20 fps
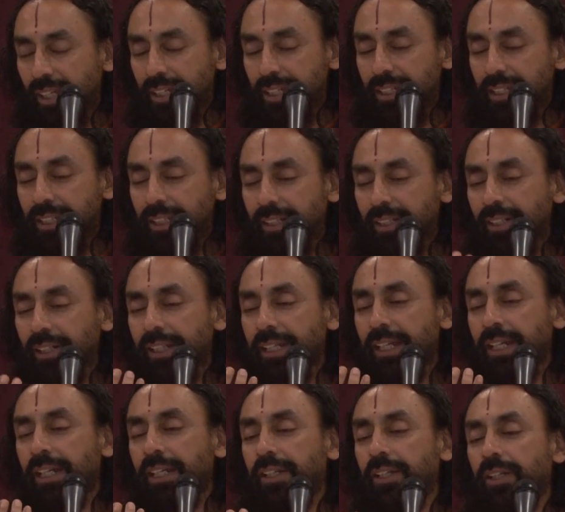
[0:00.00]
He
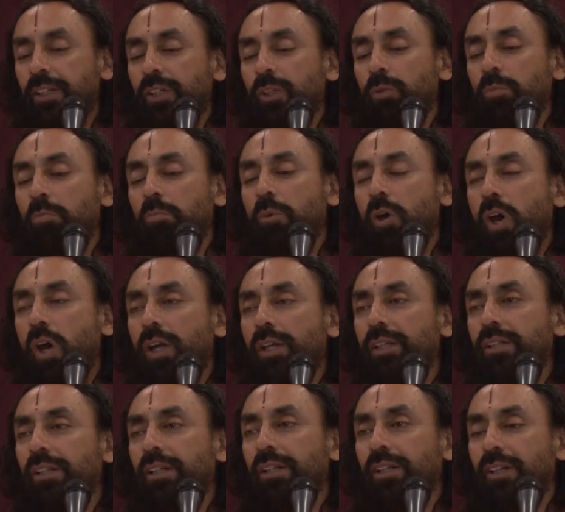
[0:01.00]
created a
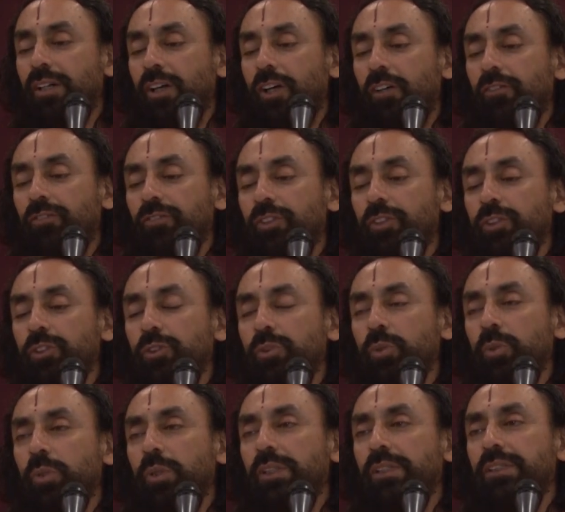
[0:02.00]
model of the
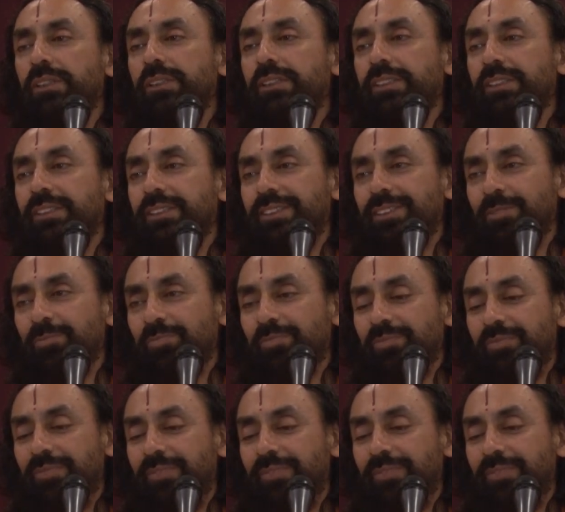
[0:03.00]
solar system